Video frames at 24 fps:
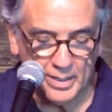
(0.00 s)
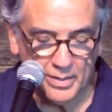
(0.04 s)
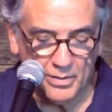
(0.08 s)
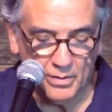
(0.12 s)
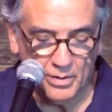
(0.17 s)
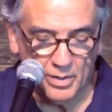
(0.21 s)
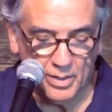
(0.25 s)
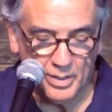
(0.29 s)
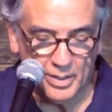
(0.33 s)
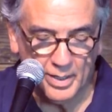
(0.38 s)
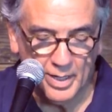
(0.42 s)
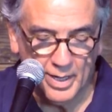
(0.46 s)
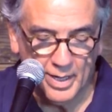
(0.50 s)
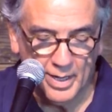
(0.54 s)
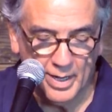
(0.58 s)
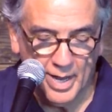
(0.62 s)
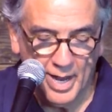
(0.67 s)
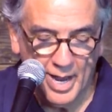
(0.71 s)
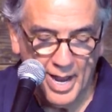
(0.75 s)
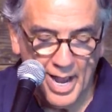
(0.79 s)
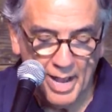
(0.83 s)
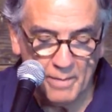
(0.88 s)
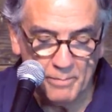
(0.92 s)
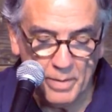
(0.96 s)
later on,
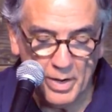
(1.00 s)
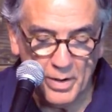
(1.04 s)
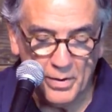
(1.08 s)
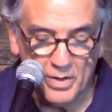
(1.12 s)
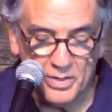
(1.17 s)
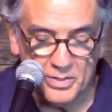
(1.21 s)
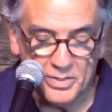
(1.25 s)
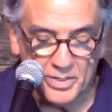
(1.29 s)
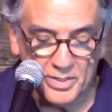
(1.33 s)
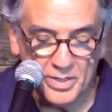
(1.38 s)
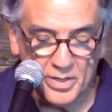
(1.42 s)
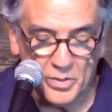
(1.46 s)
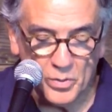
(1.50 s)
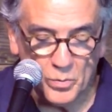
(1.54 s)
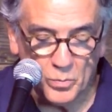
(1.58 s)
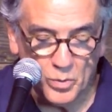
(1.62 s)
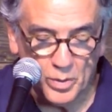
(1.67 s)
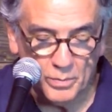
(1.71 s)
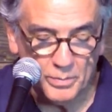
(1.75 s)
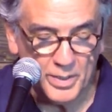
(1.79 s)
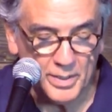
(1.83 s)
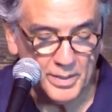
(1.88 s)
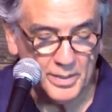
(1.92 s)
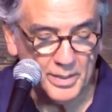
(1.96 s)
"and marries another
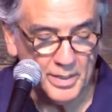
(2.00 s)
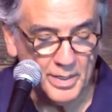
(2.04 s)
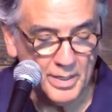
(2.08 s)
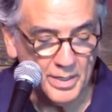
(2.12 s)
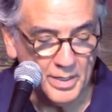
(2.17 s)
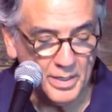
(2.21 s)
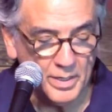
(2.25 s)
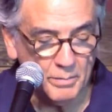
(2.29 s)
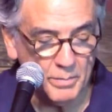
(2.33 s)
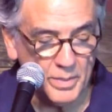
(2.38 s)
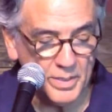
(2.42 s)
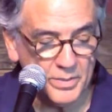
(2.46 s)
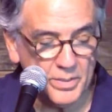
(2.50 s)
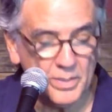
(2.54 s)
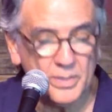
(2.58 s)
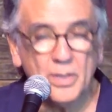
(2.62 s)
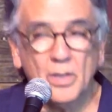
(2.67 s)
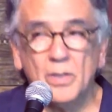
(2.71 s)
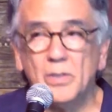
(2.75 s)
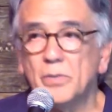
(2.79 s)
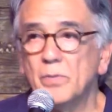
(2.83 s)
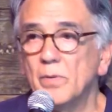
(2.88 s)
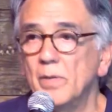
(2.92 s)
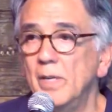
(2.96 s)
woman, commits
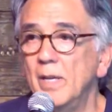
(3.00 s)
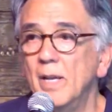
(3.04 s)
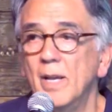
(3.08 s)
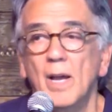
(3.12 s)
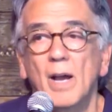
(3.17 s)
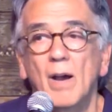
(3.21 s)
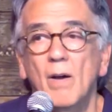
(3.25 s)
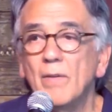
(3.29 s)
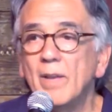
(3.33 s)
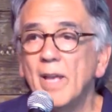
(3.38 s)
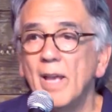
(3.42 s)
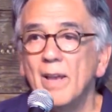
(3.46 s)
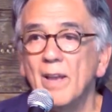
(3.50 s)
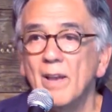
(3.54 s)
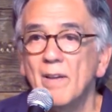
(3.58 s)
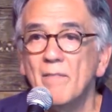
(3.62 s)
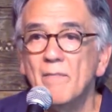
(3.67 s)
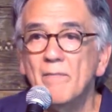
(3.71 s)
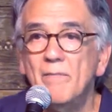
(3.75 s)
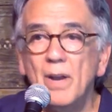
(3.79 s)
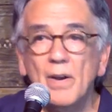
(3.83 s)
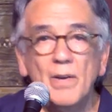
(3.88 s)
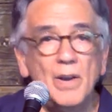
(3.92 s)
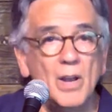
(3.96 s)
adultery." Okay,
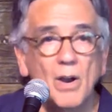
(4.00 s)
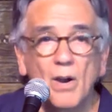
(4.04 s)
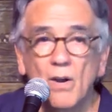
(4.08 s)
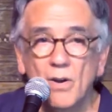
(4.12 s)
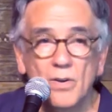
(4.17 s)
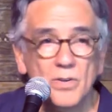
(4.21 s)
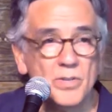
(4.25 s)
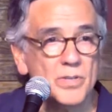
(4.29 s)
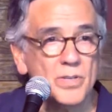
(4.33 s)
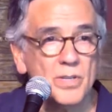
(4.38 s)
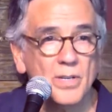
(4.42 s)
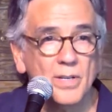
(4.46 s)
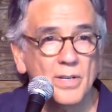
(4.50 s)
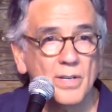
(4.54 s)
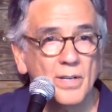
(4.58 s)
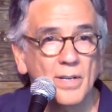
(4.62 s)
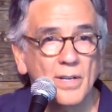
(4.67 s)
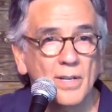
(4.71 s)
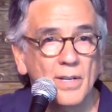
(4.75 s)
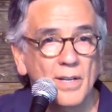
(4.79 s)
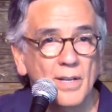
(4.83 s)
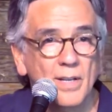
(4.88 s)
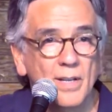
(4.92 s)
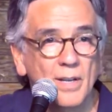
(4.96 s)
very harsh.
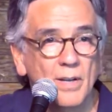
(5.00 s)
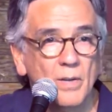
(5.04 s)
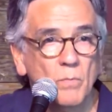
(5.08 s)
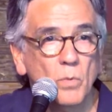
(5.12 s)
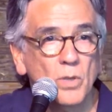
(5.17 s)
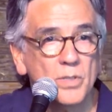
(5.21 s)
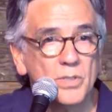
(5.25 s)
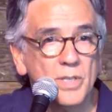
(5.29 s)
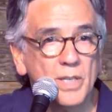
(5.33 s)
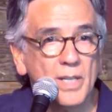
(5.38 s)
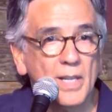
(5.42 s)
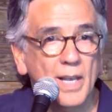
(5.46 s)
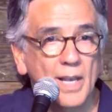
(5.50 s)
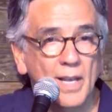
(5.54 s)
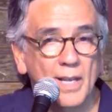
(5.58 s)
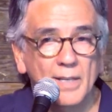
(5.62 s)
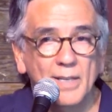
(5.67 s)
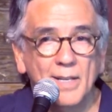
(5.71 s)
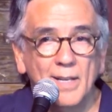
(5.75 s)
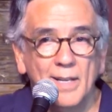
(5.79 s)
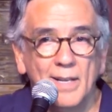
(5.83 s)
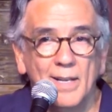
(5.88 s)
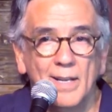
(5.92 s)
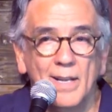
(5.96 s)
Once
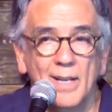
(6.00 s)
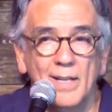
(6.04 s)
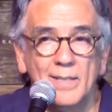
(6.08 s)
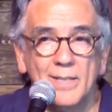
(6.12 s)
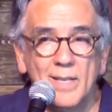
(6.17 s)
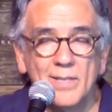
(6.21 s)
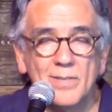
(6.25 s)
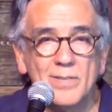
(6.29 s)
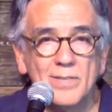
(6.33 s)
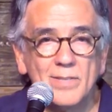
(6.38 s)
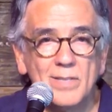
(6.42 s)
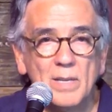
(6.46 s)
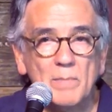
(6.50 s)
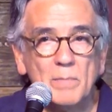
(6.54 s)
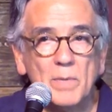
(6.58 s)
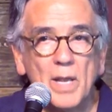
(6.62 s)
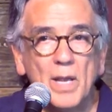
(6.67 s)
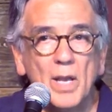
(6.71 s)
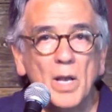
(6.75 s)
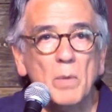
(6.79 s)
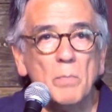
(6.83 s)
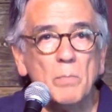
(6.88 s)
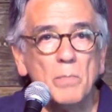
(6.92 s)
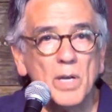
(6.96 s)
again, it doesn't seem to
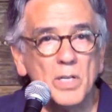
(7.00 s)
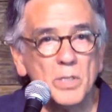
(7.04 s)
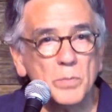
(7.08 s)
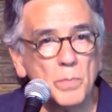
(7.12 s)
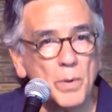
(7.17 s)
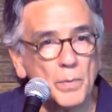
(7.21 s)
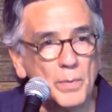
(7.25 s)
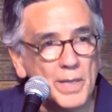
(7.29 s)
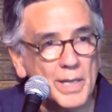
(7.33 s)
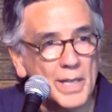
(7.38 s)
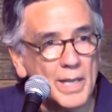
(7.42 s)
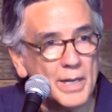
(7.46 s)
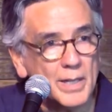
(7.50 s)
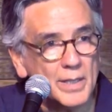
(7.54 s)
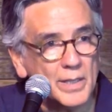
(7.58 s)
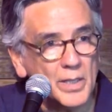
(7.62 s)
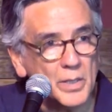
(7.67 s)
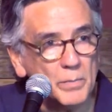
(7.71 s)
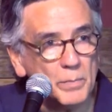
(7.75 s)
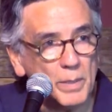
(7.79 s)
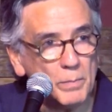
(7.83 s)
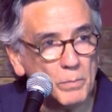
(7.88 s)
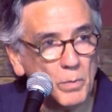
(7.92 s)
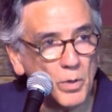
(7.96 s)
help much, but we get a
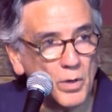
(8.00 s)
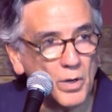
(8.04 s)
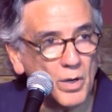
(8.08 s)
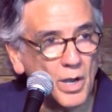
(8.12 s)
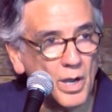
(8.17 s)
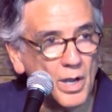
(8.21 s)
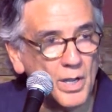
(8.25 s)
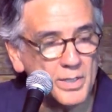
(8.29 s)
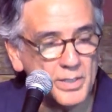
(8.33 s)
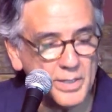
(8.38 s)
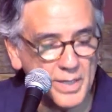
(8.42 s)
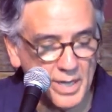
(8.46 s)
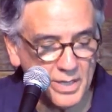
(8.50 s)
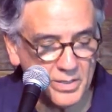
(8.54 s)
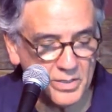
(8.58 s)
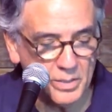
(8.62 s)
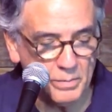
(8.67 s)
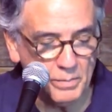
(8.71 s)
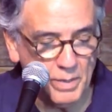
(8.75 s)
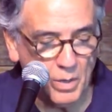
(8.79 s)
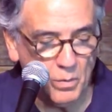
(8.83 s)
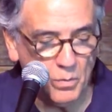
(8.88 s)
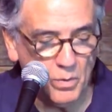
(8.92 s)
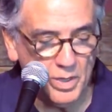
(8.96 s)
little bit more context
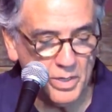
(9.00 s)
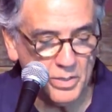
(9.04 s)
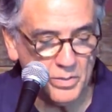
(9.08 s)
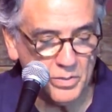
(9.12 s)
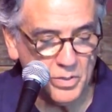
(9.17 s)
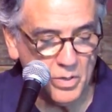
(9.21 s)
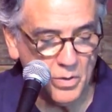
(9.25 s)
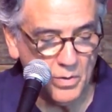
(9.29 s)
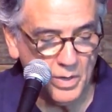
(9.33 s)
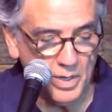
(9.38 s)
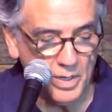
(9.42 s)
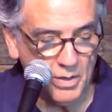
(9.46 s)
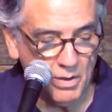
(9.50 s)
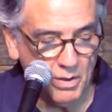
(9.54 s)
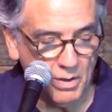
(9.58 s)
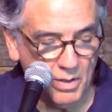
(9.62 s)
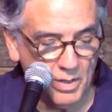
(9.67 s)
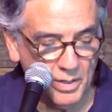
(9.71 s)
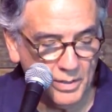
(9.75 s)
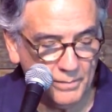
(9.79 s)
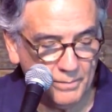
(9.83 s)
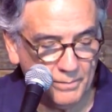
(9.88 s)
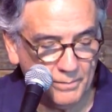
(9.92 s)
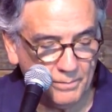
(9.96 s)
about what is going
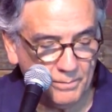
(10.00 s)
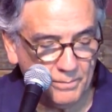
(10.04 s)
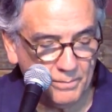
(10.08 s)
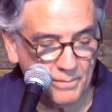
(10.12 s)
on.